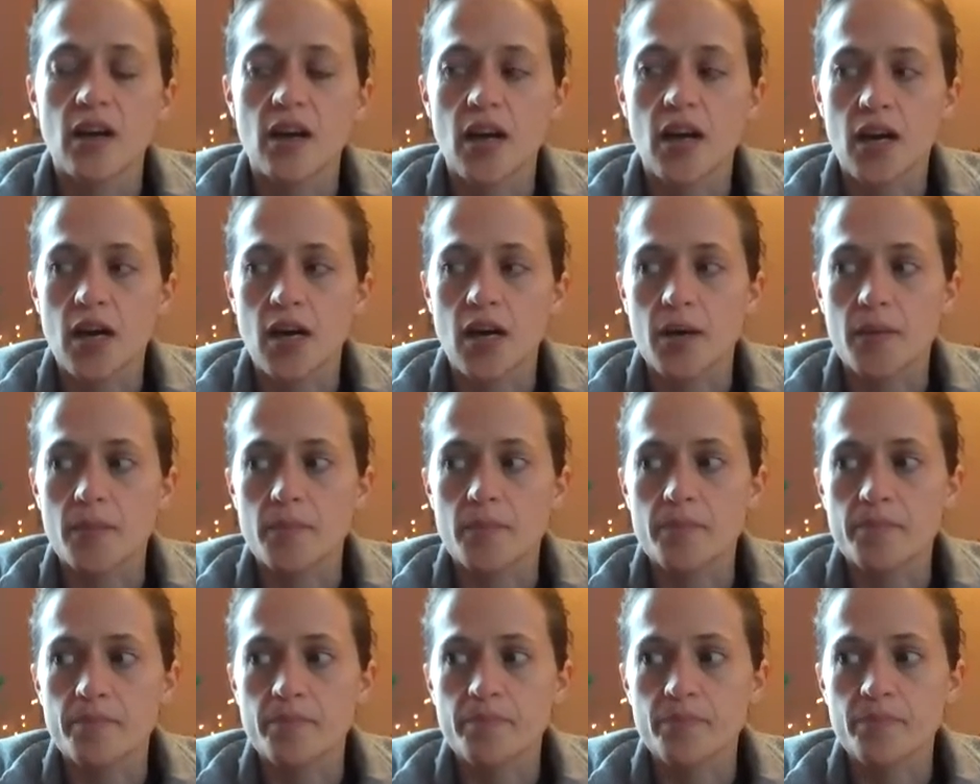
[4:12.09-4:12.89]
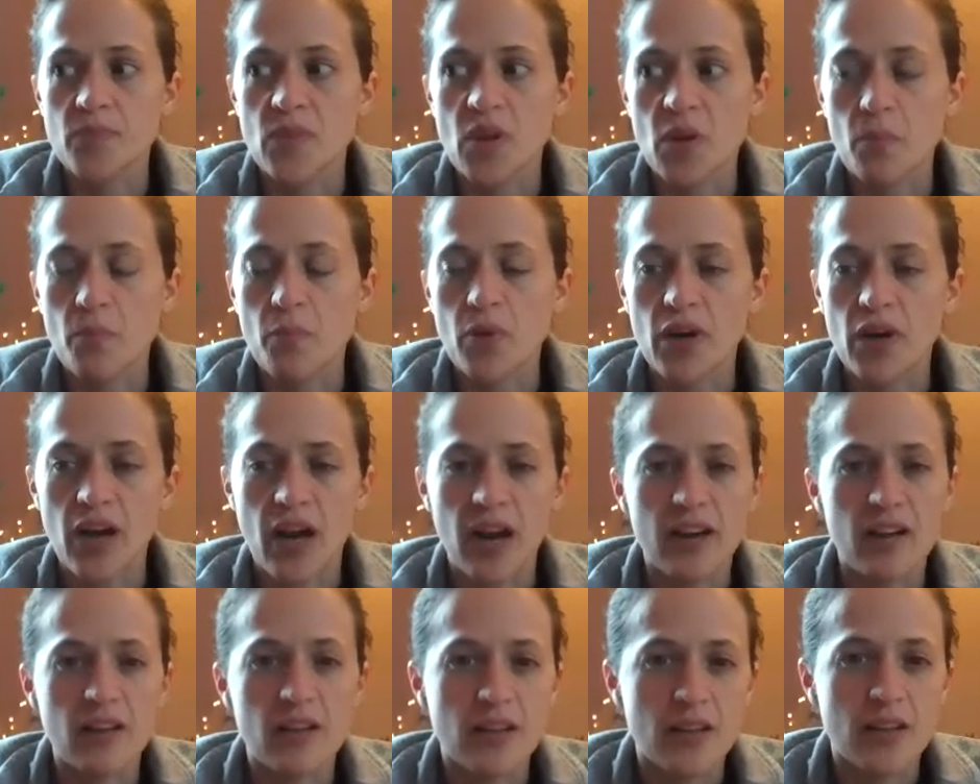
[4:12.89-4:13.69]
um, but
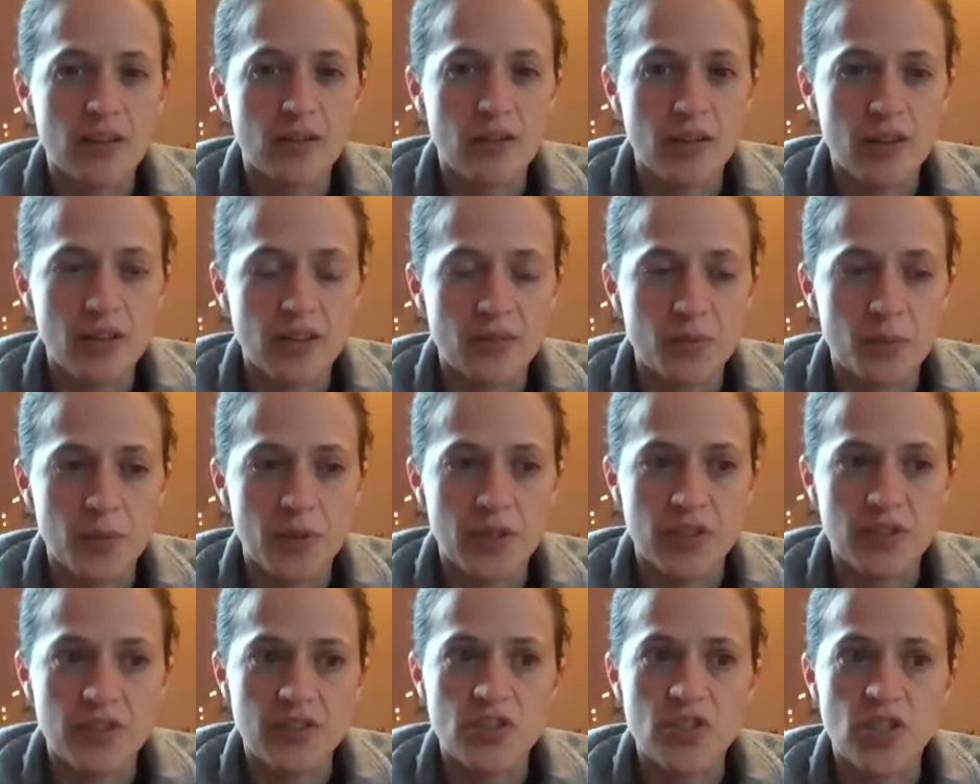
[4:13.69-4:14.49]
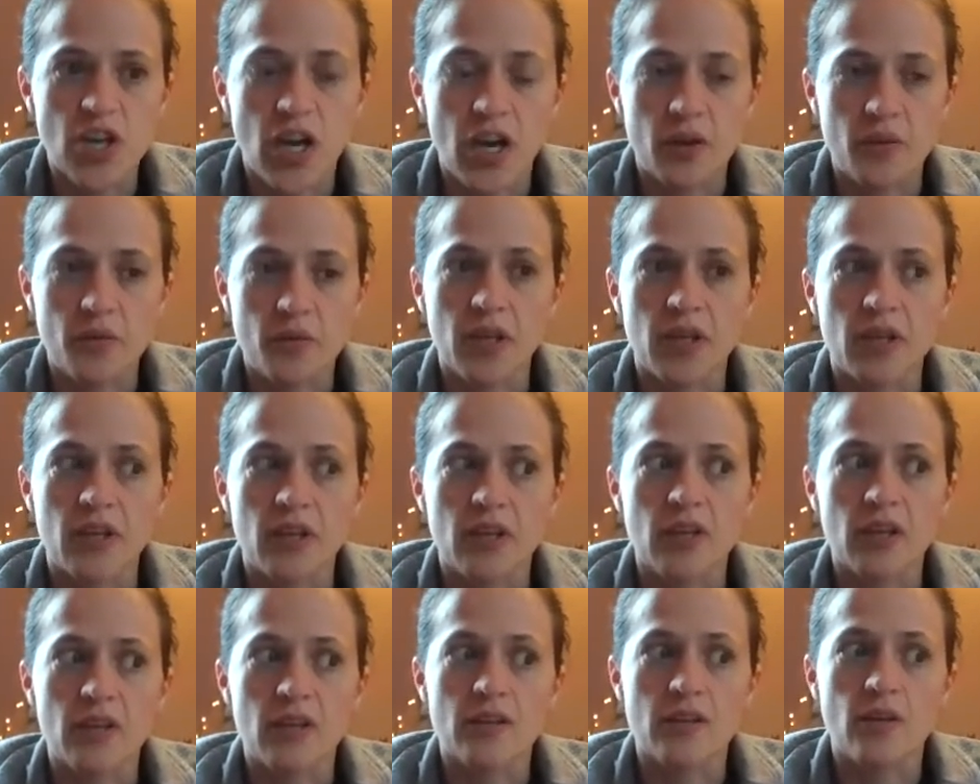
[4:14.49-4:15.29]
got a little experience
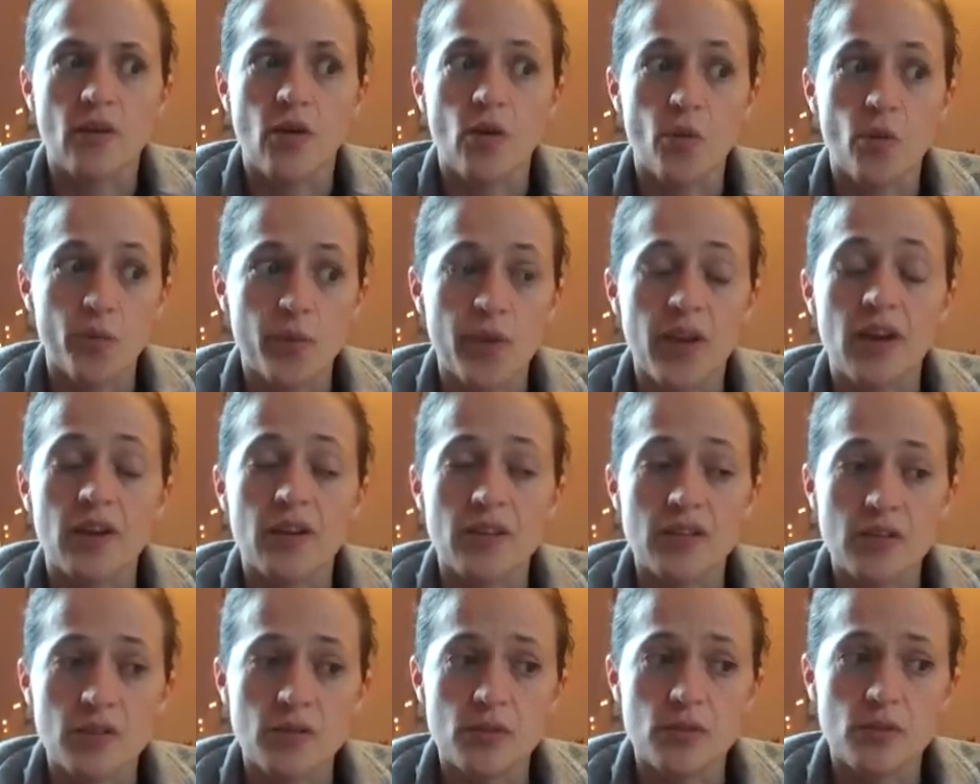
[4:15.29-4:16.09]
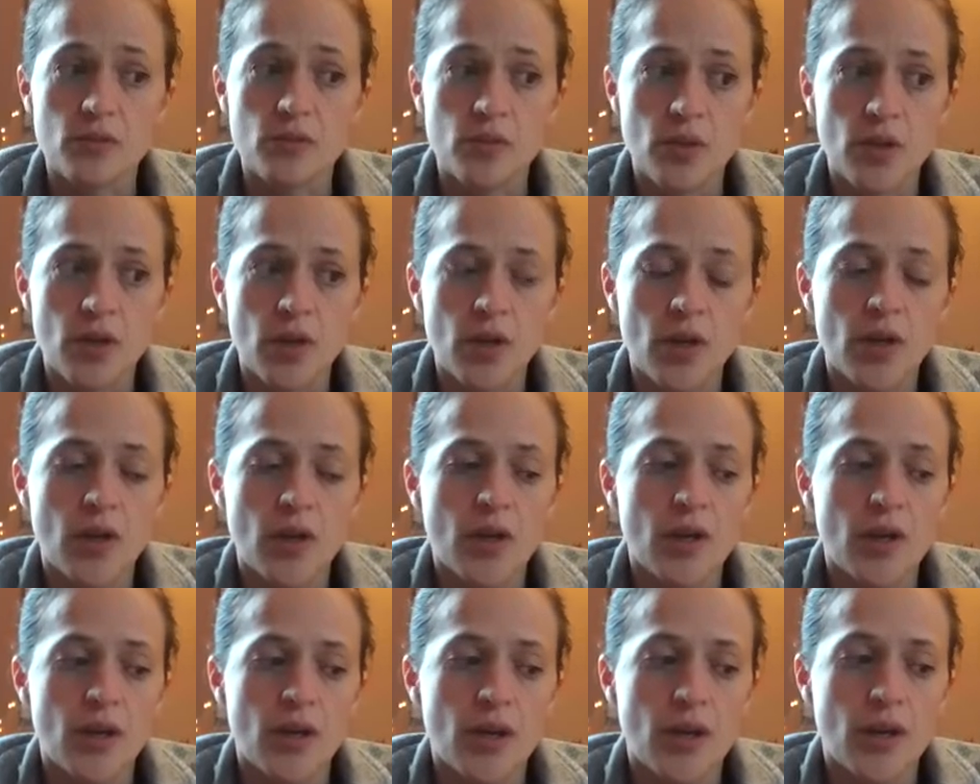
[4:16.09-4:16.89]
shadowing in home care too.
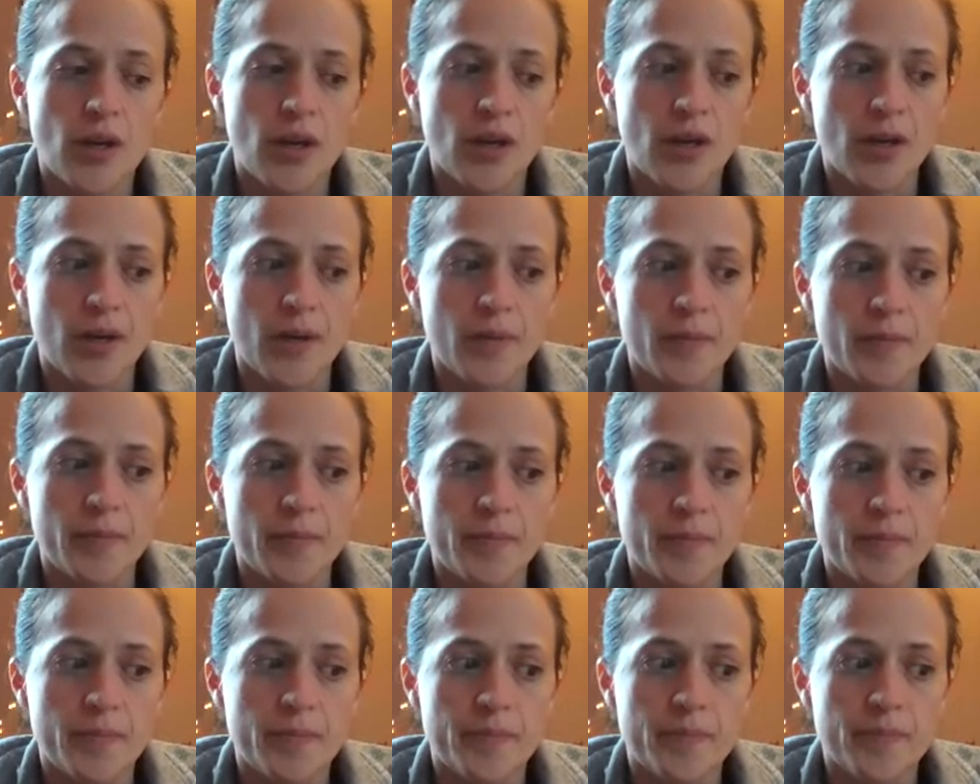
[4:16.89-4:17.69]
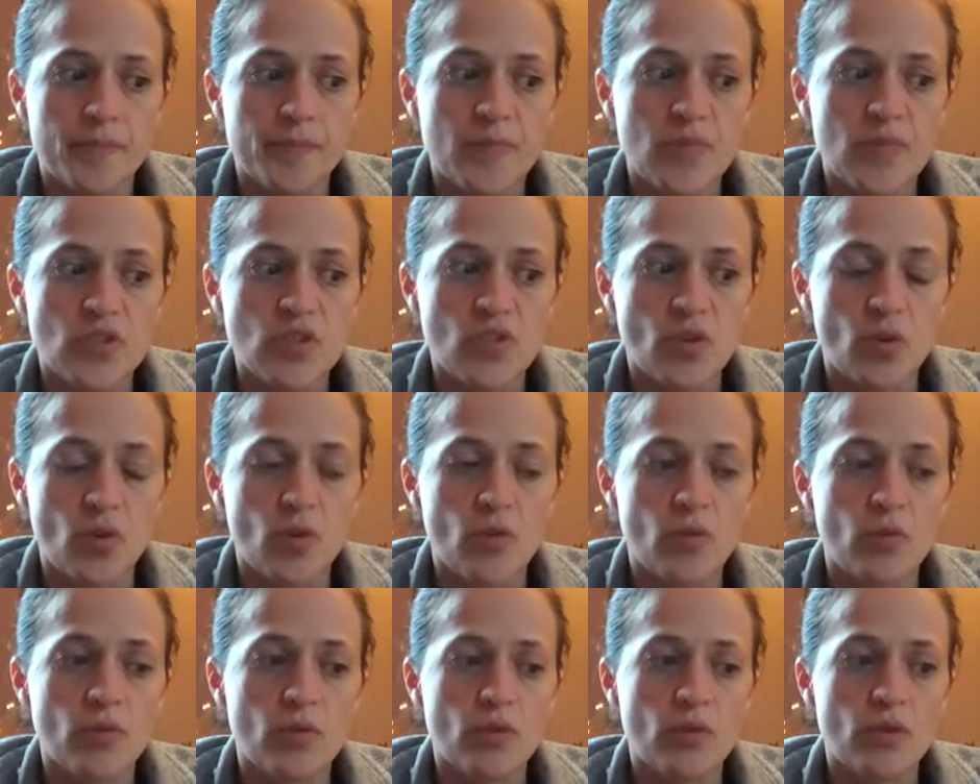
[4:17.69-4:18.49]
Um,
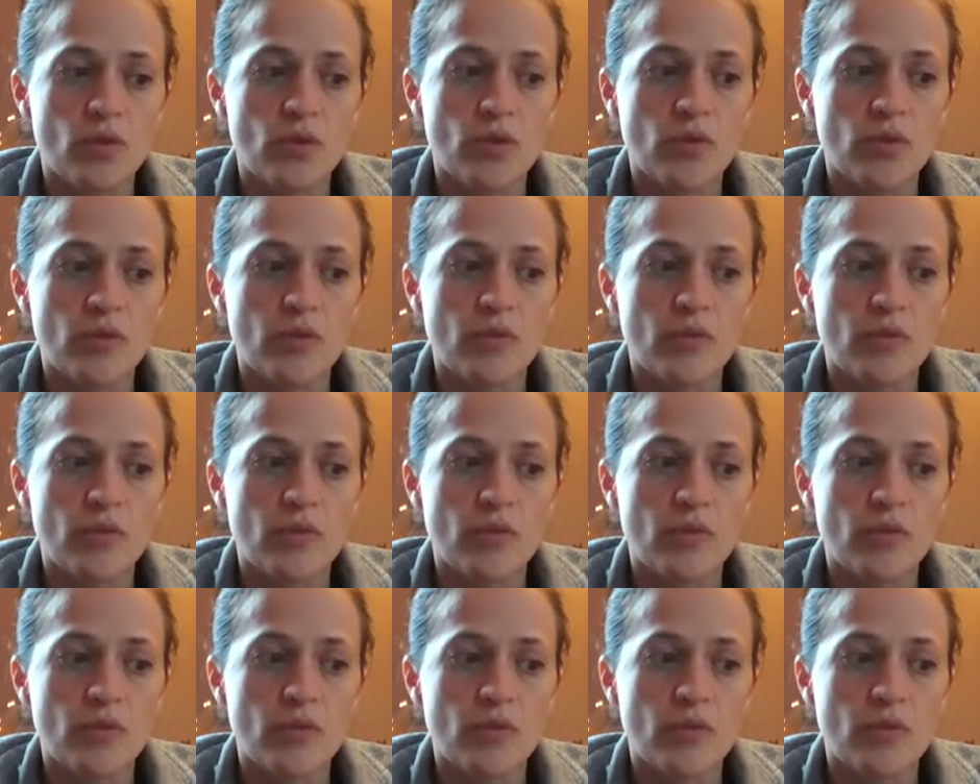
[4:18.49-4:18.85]
so